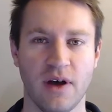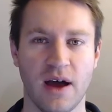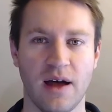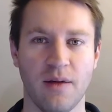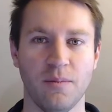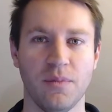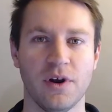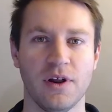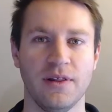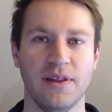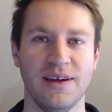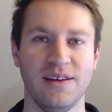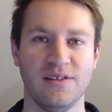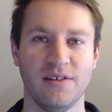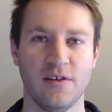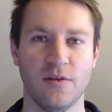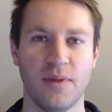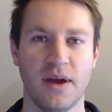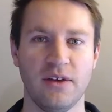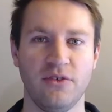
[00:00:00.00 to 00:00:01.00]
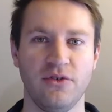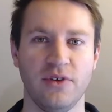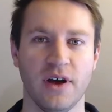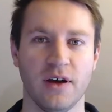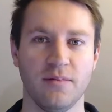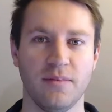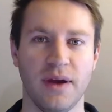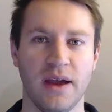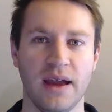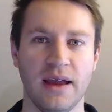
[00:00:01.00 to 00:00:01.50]
I'll put a link to the
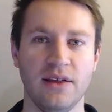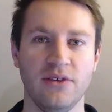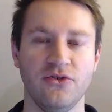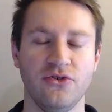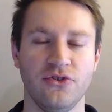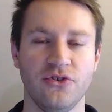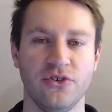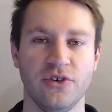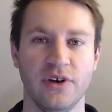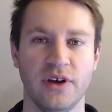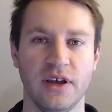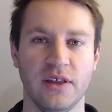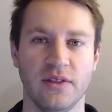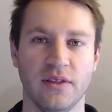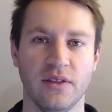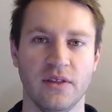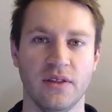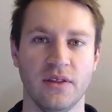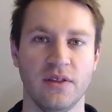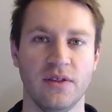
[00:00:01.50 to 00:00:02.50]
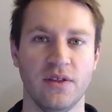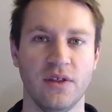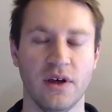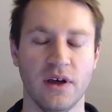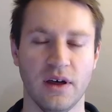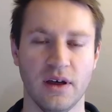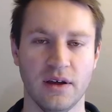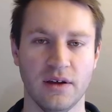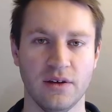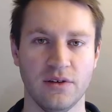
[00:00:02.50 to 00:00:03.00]
Patreon page in
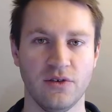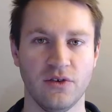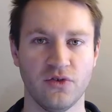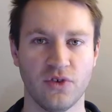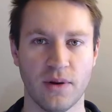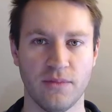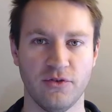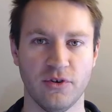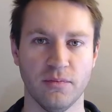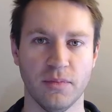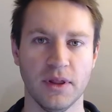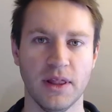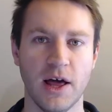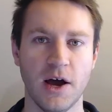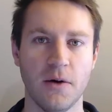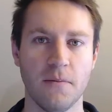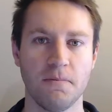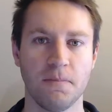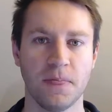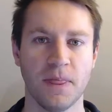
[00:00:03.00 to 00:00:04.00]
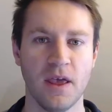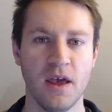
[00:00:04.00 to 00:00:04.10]
the description below.